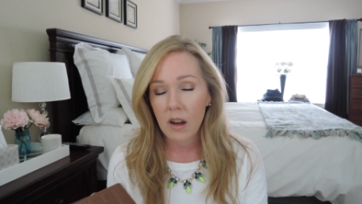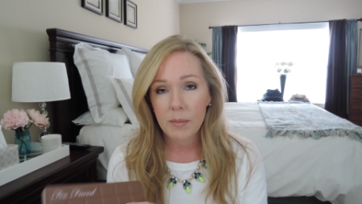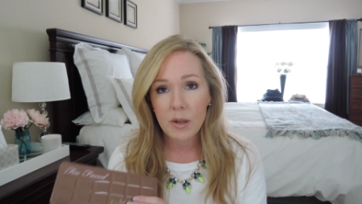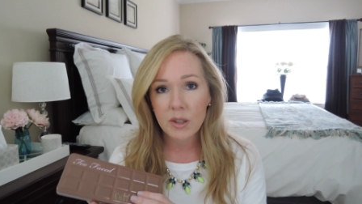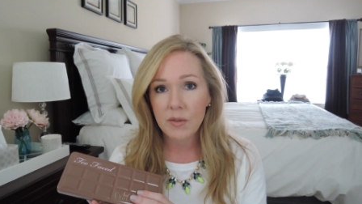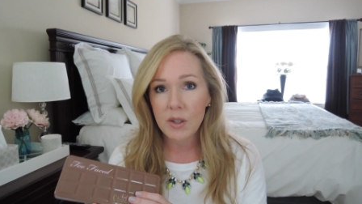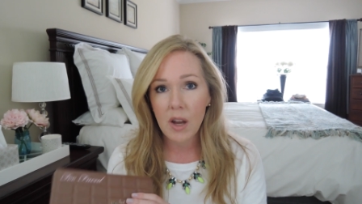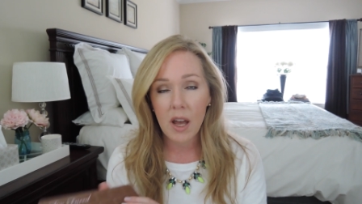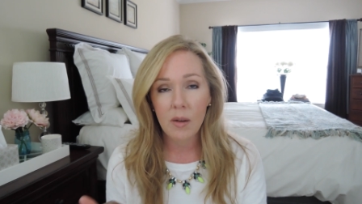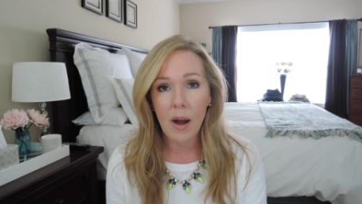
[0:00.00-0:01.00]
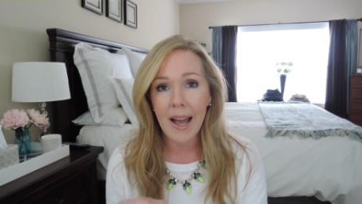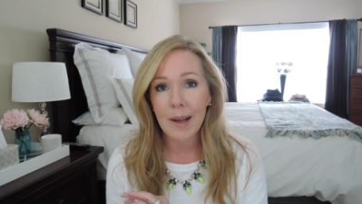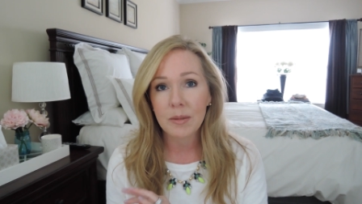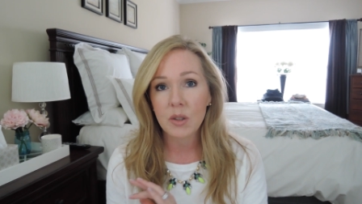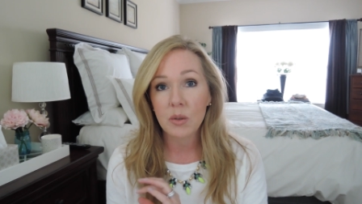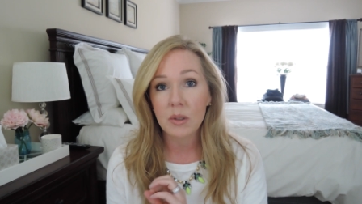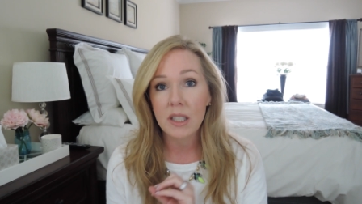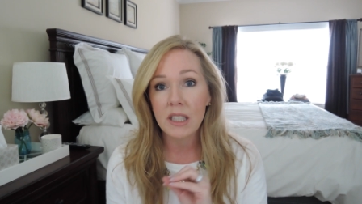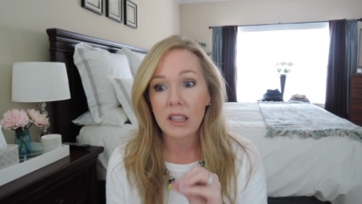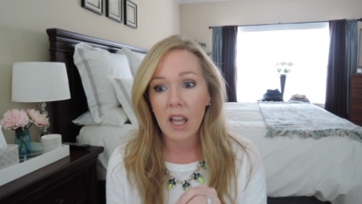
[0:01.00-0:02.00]
Most of you know I
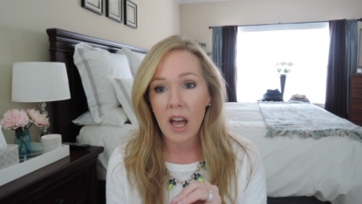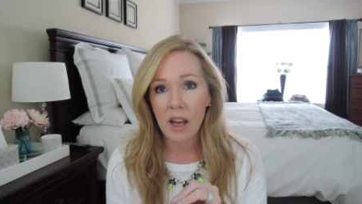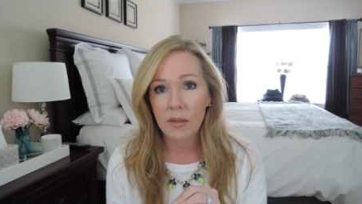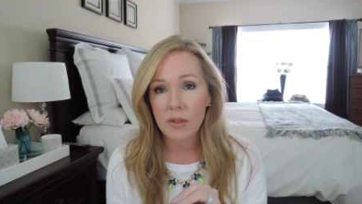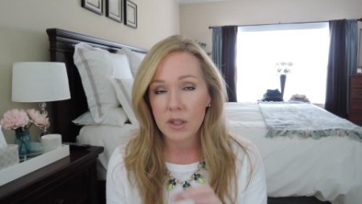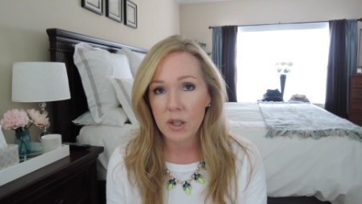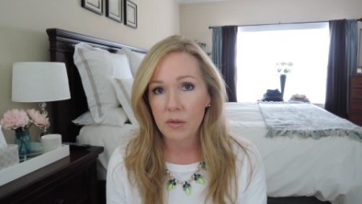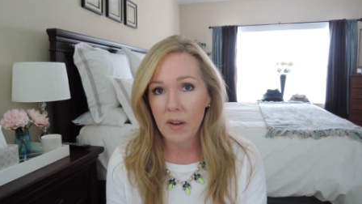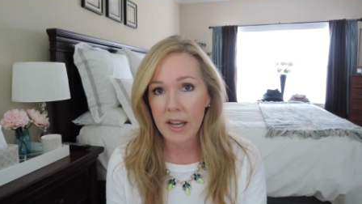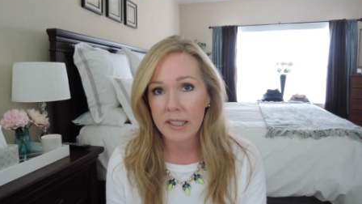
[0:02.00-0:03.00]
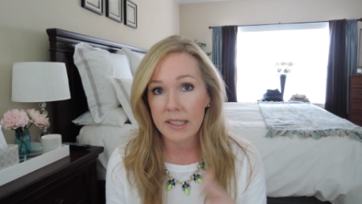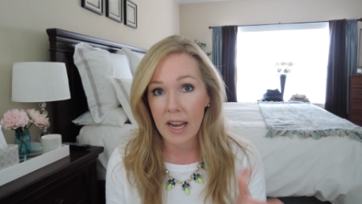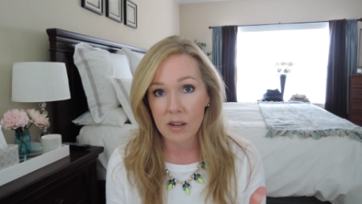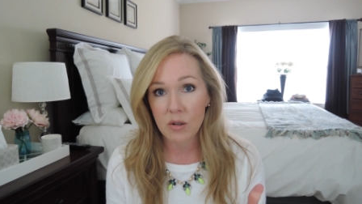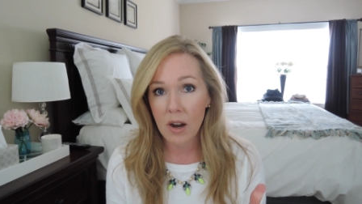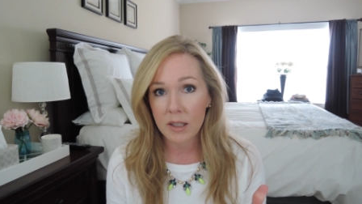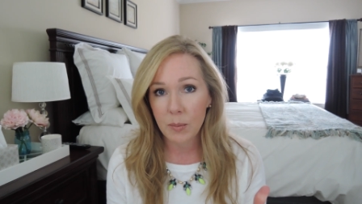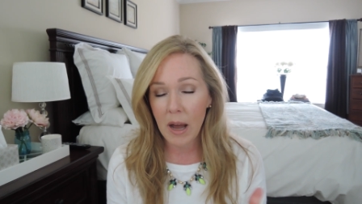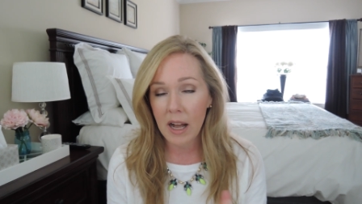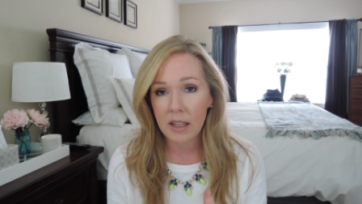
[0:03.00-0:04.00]
absolutely love the Too Faced Natural Eyes
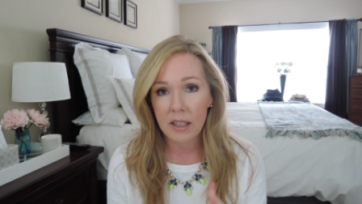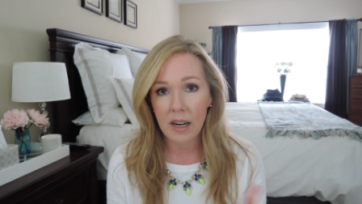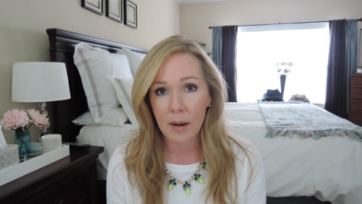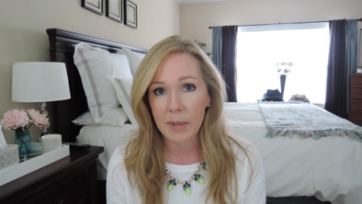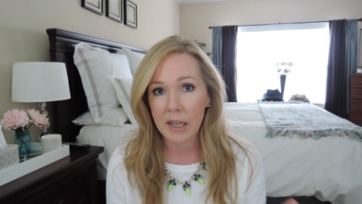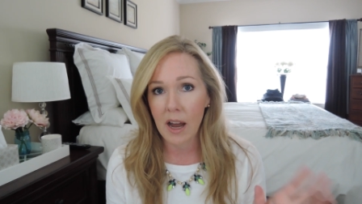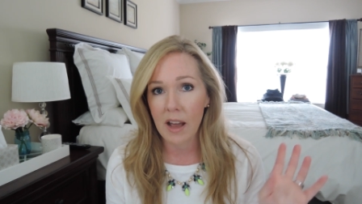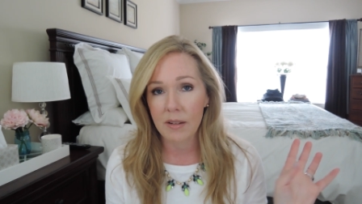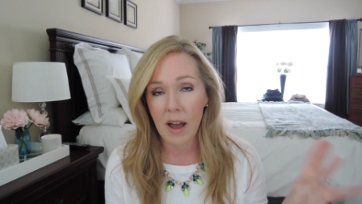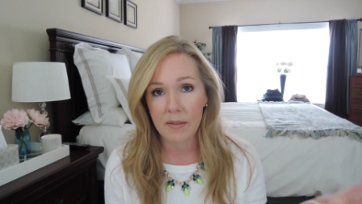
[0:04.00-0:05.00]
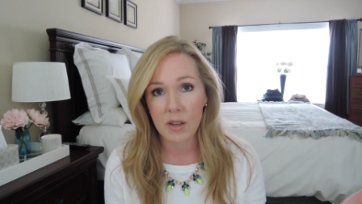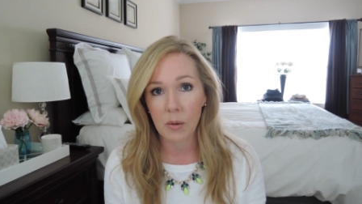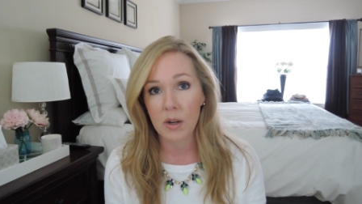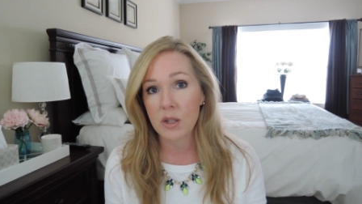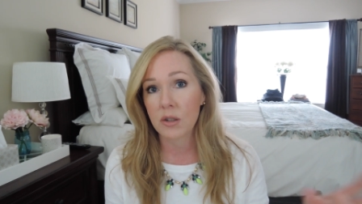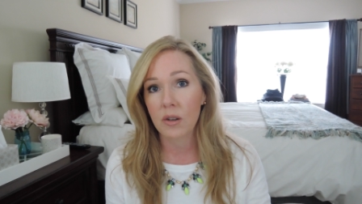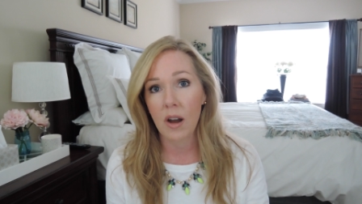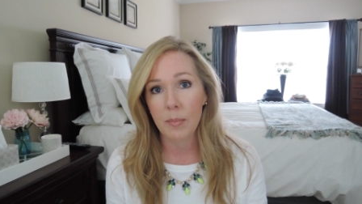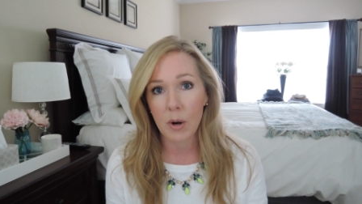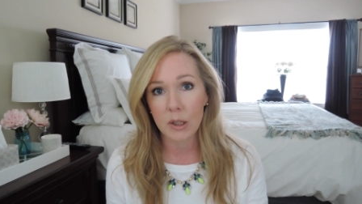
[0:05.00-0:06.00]
palette. I mean, I have the original.
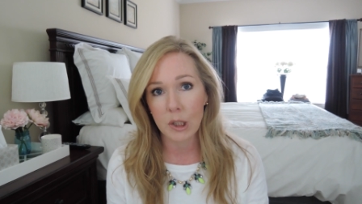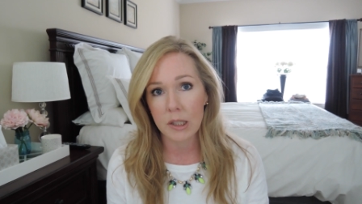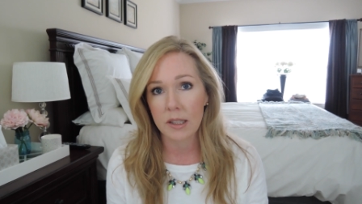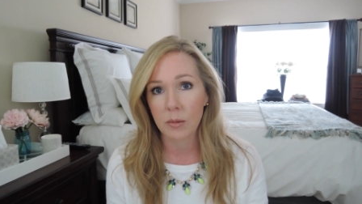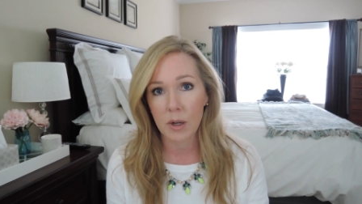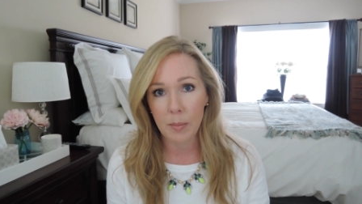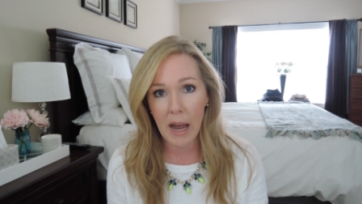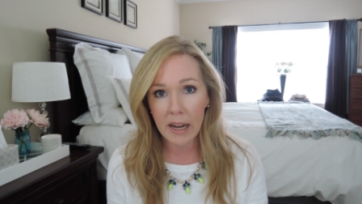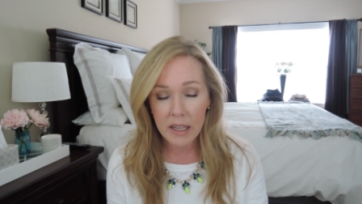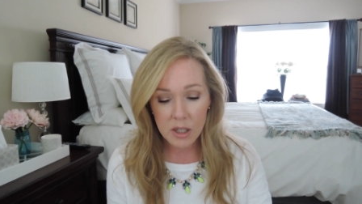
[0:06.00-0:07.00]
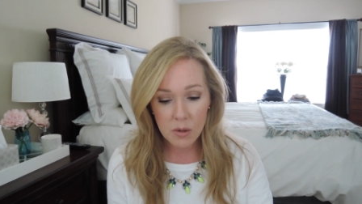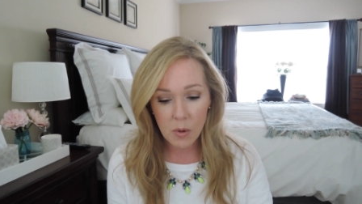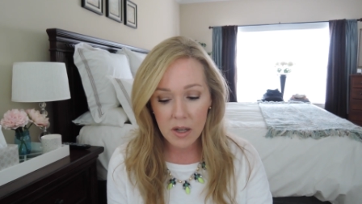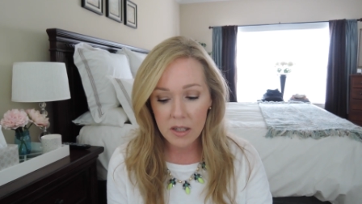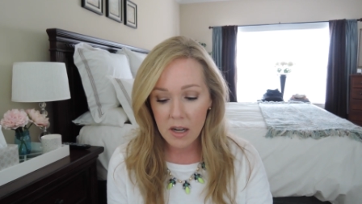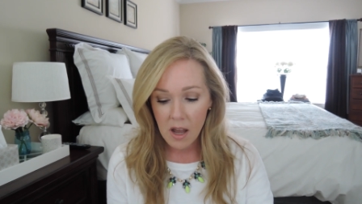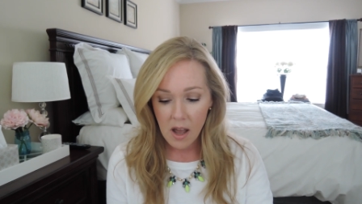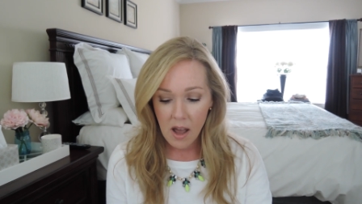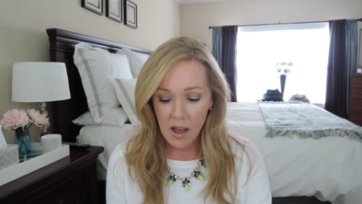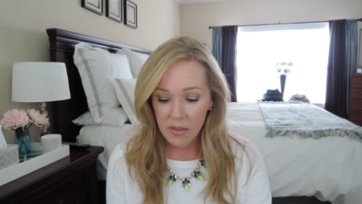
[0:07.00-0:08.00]
I purchased the repackaged one.
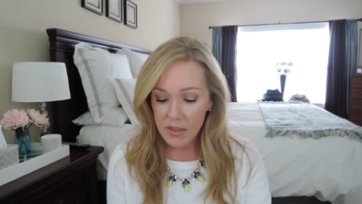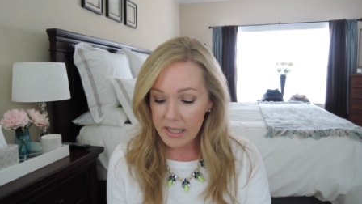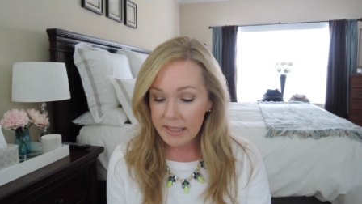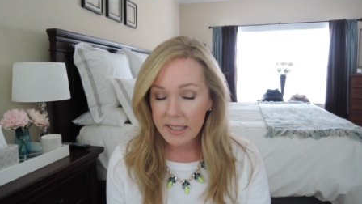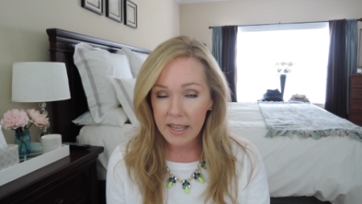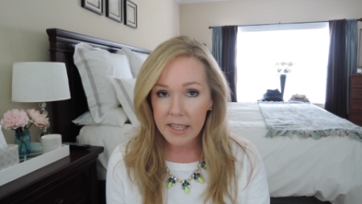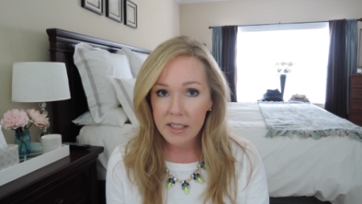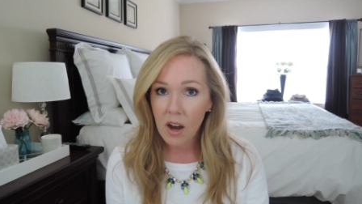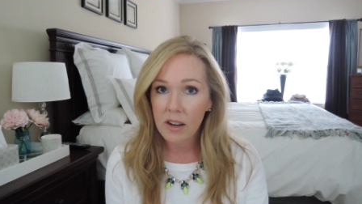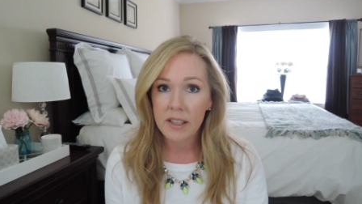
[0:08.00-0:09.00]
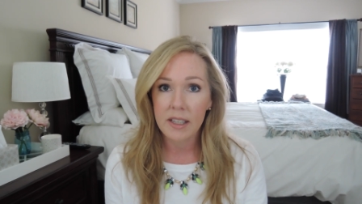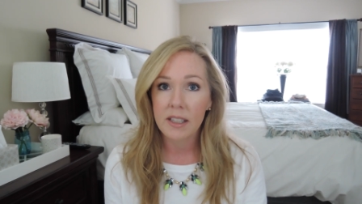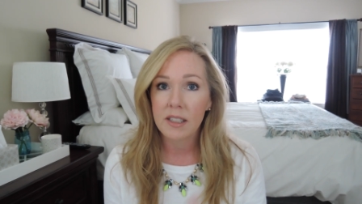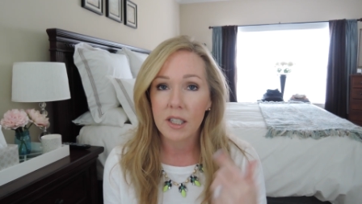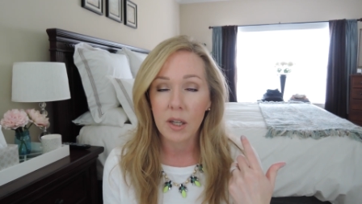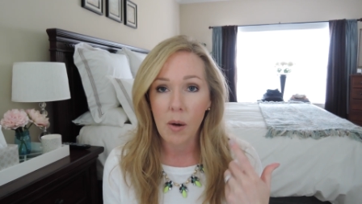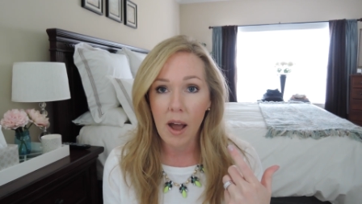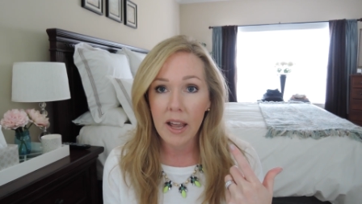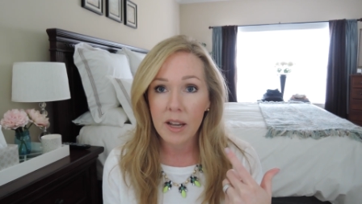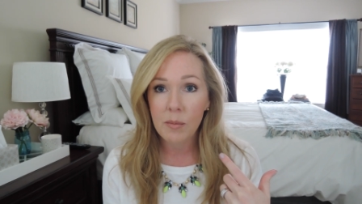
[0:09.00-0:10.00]
This I cannot get into.
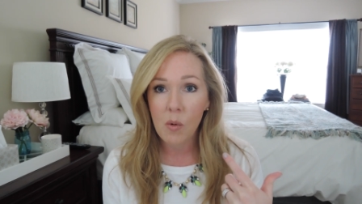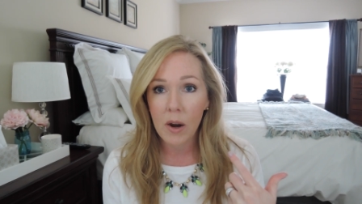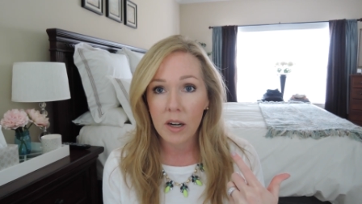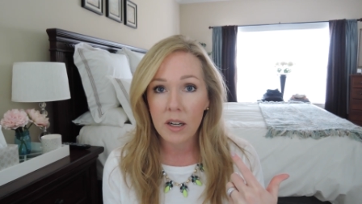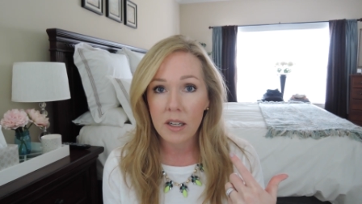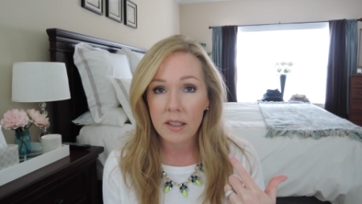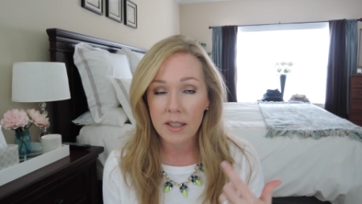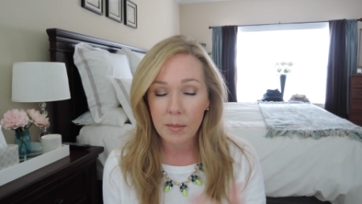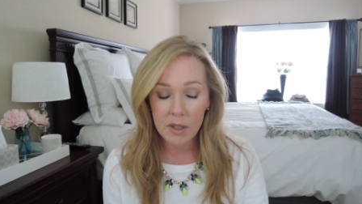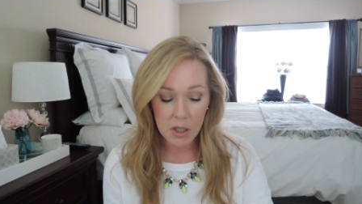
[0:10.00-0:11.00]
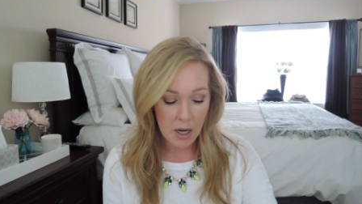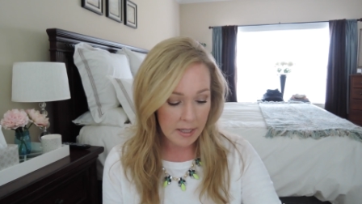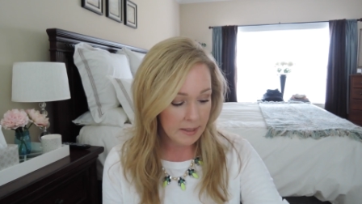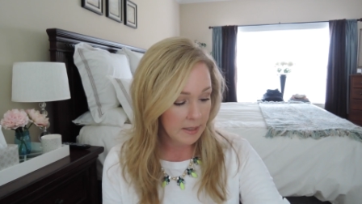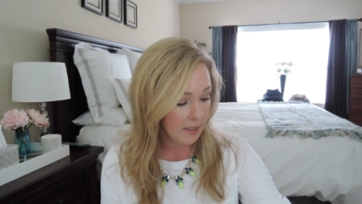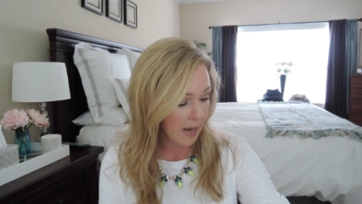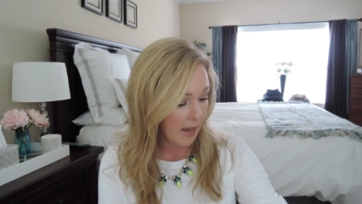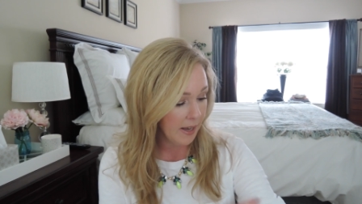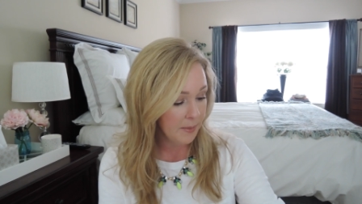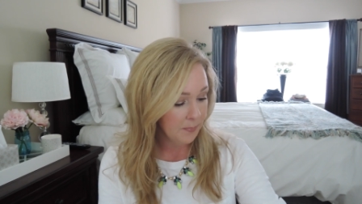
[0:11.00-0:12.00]
I am wearing some of the shades
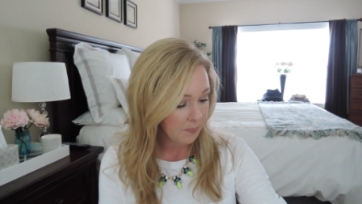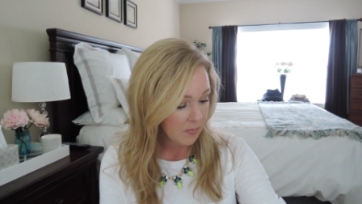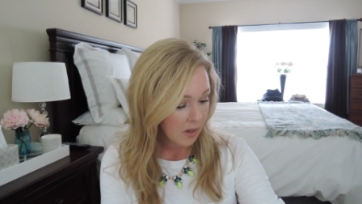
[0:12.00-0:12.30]
today.